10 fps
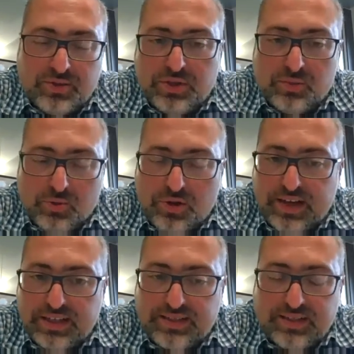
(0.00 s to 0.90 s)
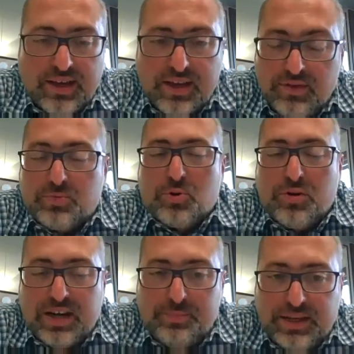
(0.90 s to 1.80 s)
which provide
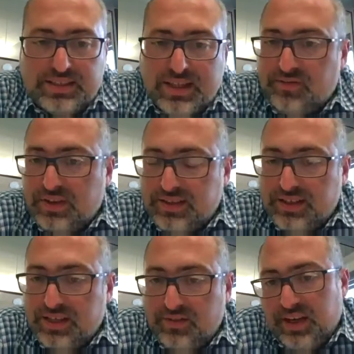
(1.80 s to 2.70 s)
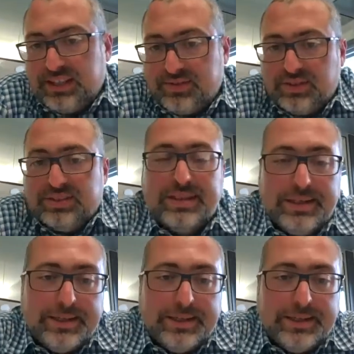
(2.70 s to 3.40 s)
better efficacy and effectiveness.